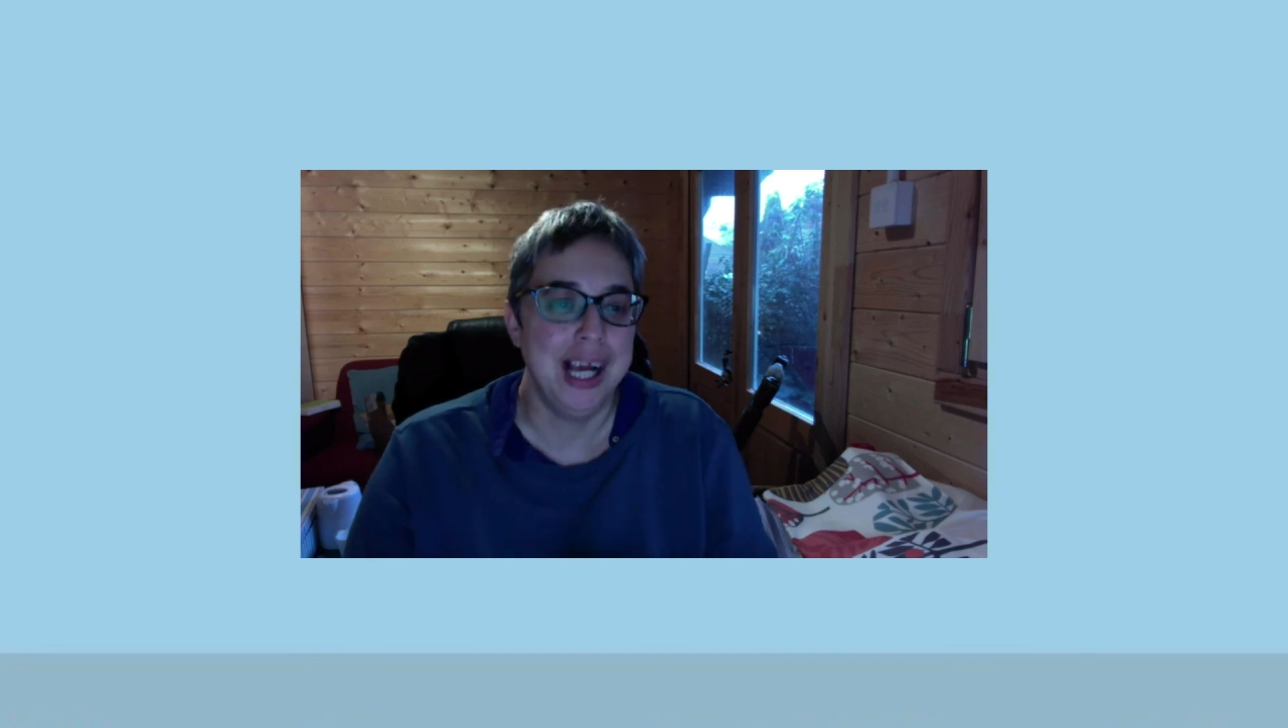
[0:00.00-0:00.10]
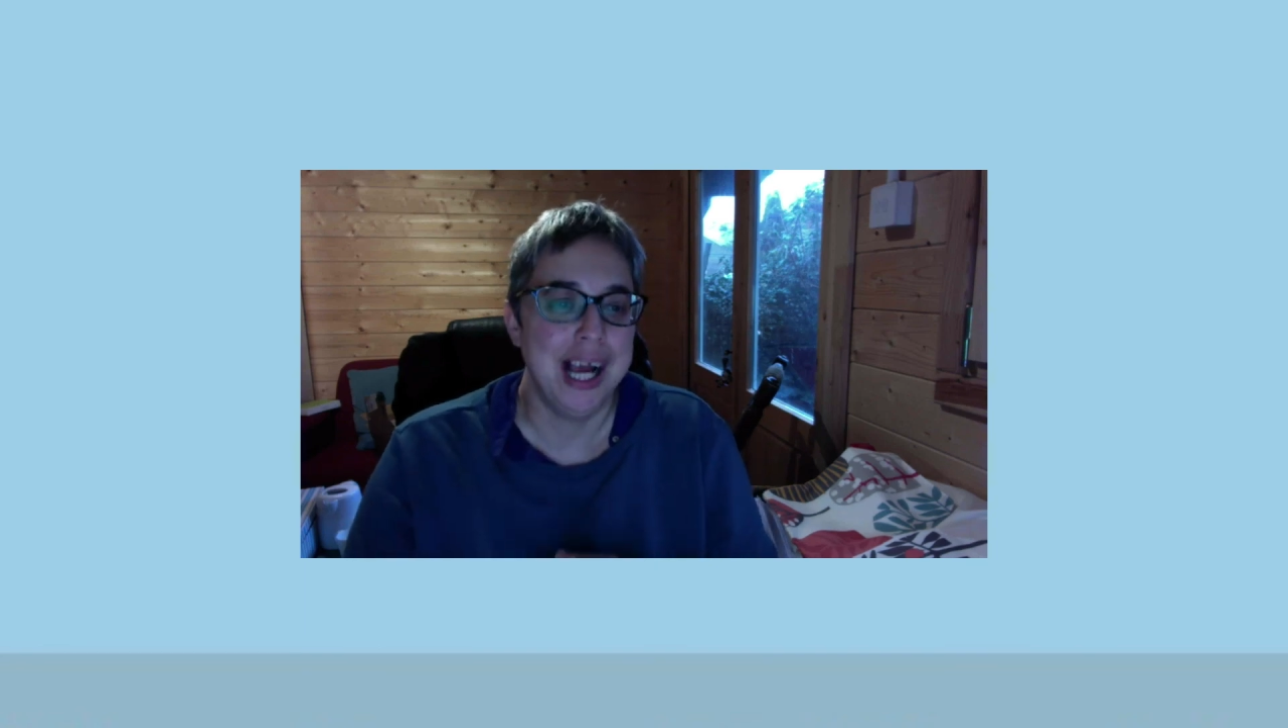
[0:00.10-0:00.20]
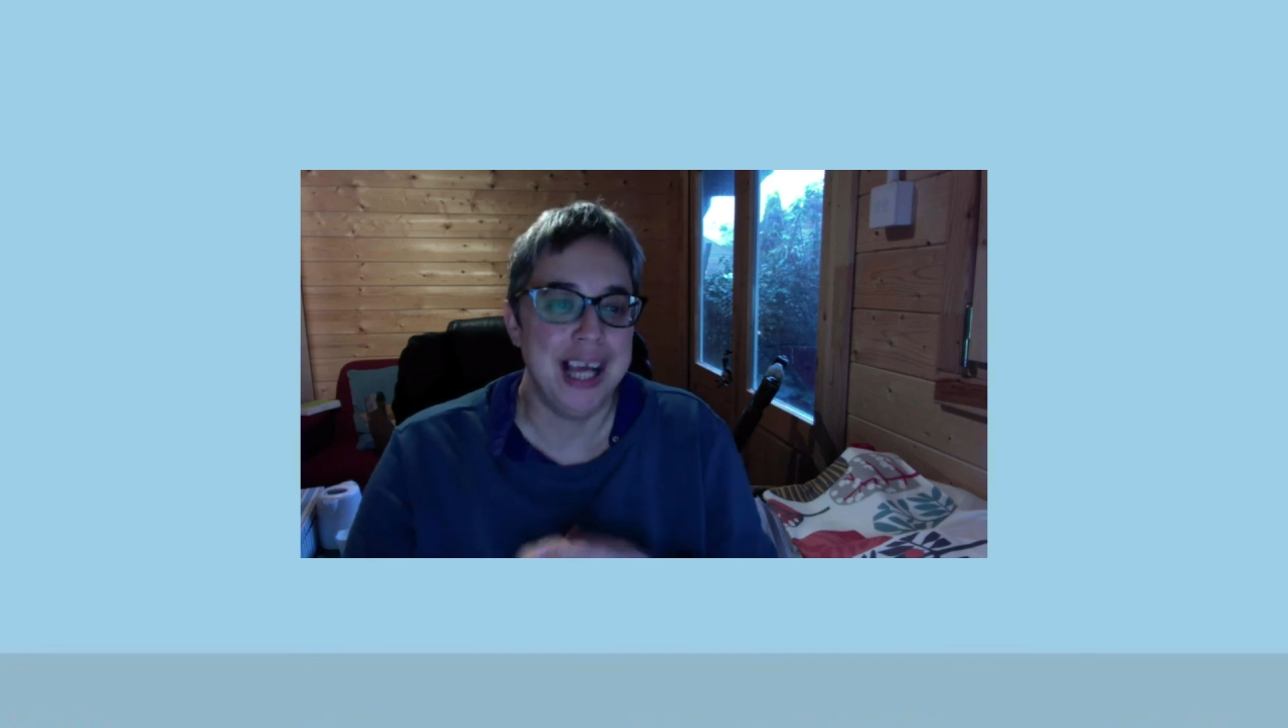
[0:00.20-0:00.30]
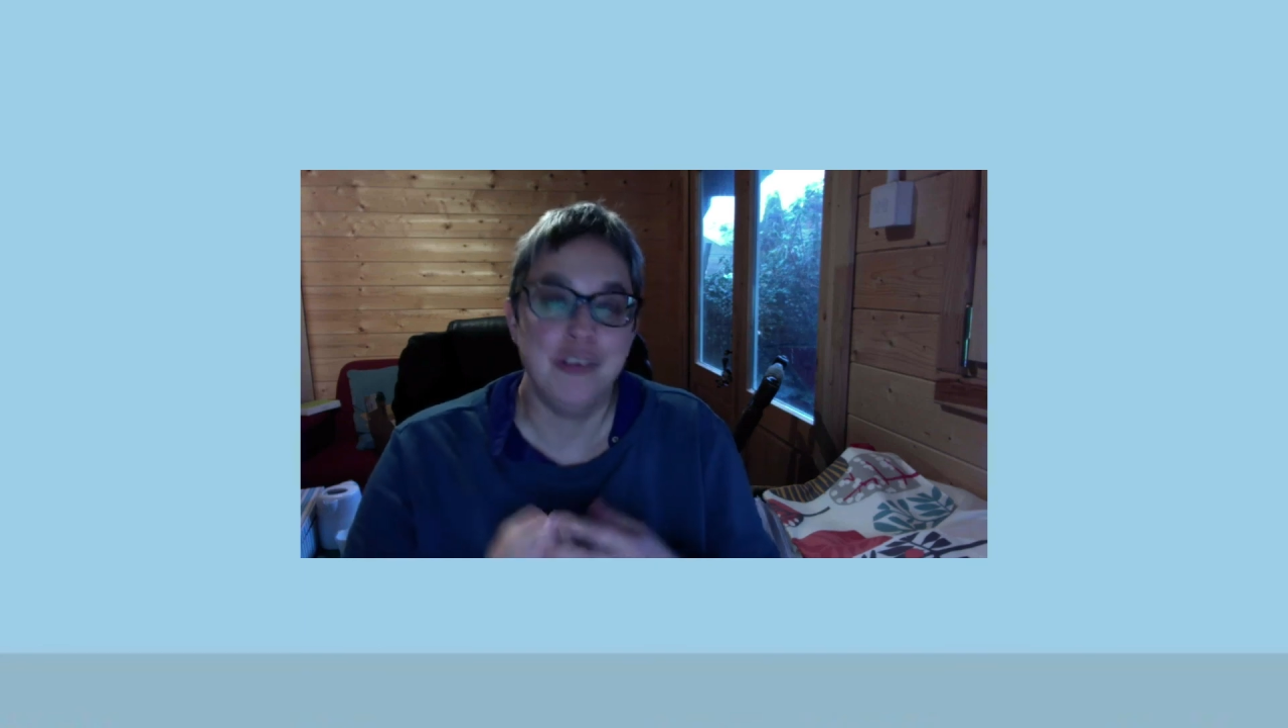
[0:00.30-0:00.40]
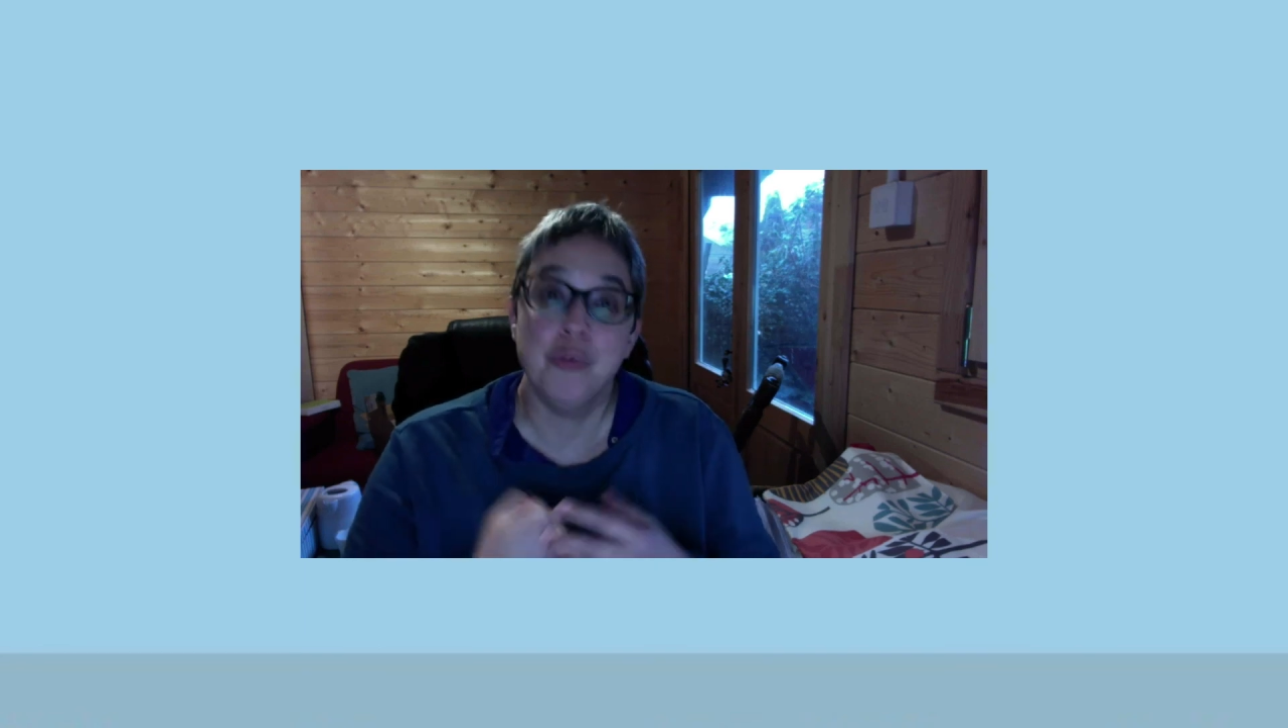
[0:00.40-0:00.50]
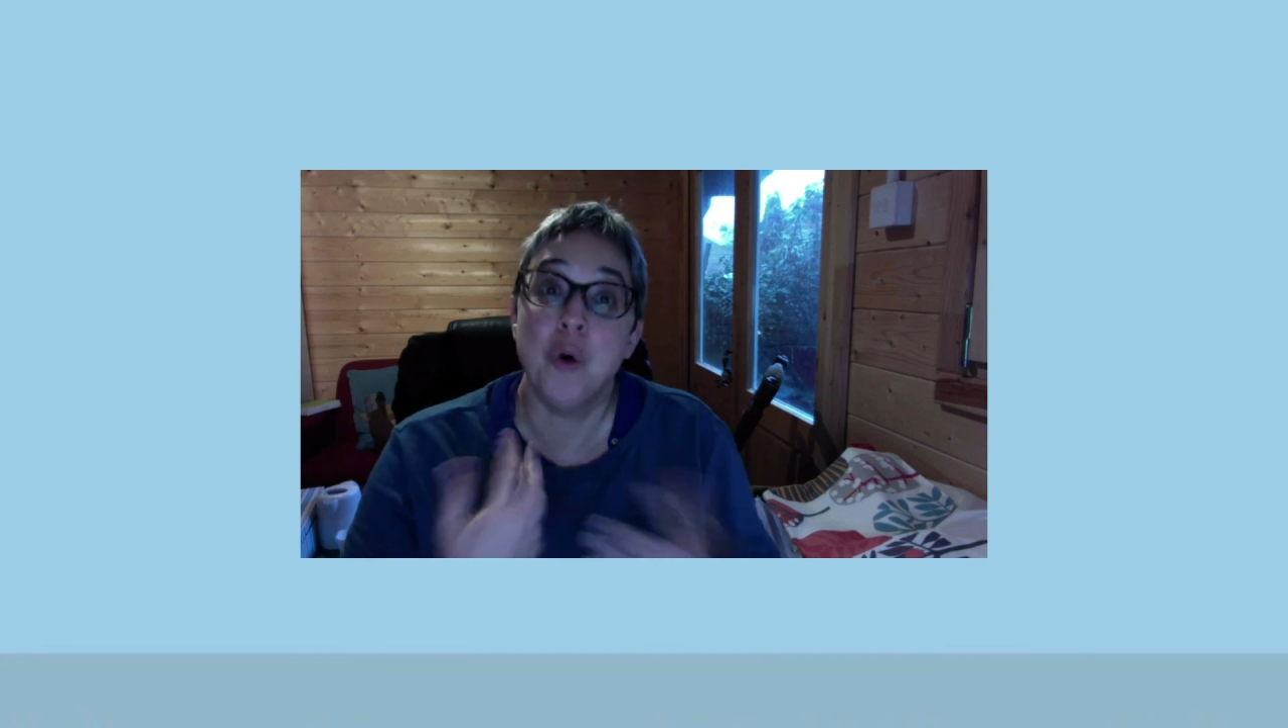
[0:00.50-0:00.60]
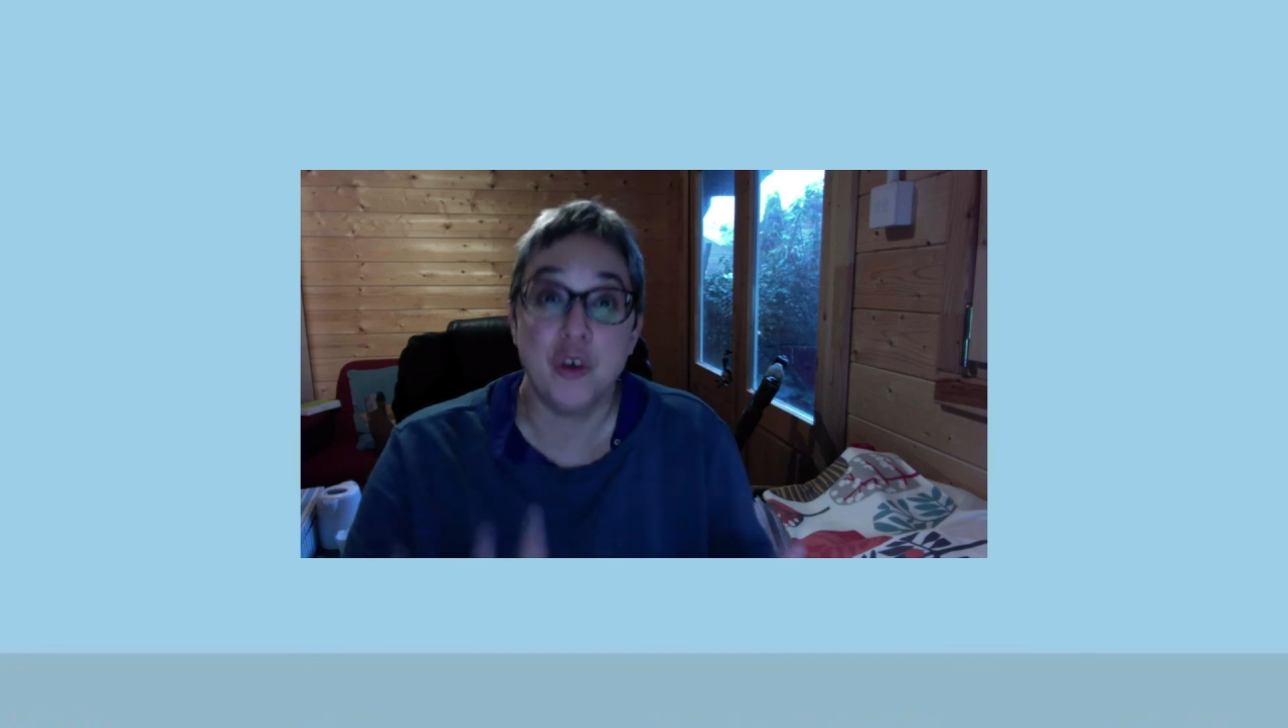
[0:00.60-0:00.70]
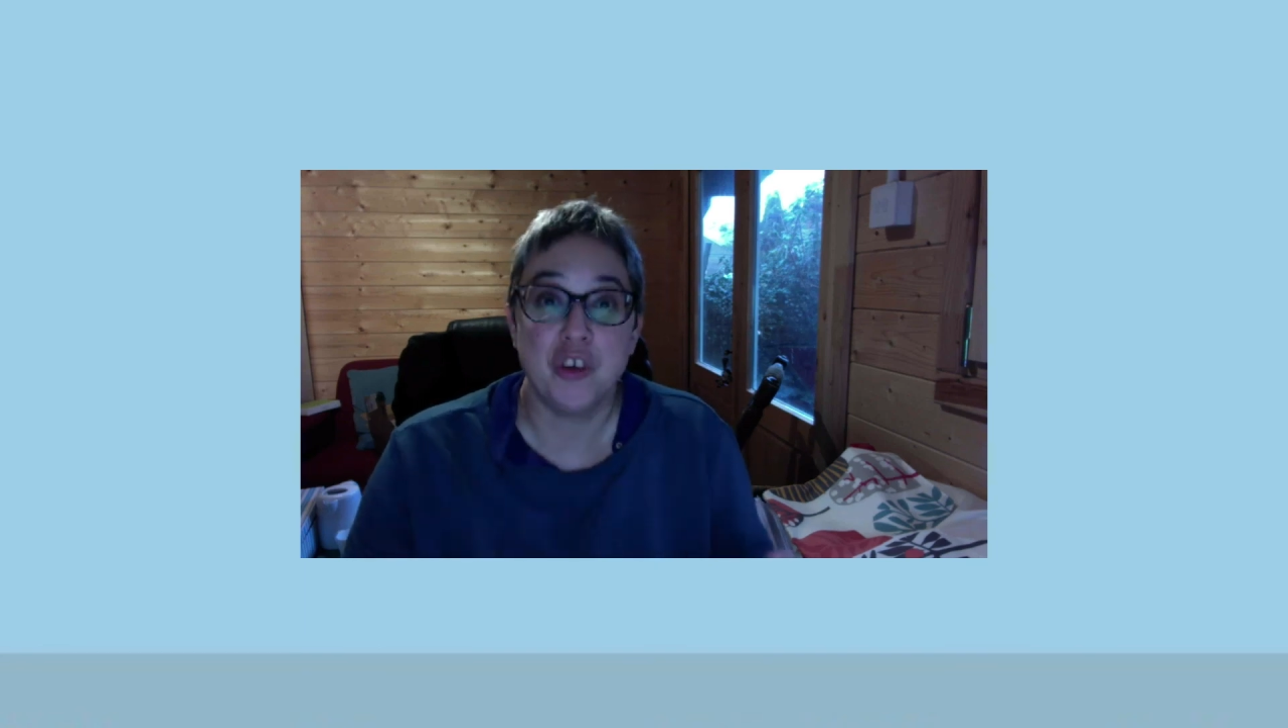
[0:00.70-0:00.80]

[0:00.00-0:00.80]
and what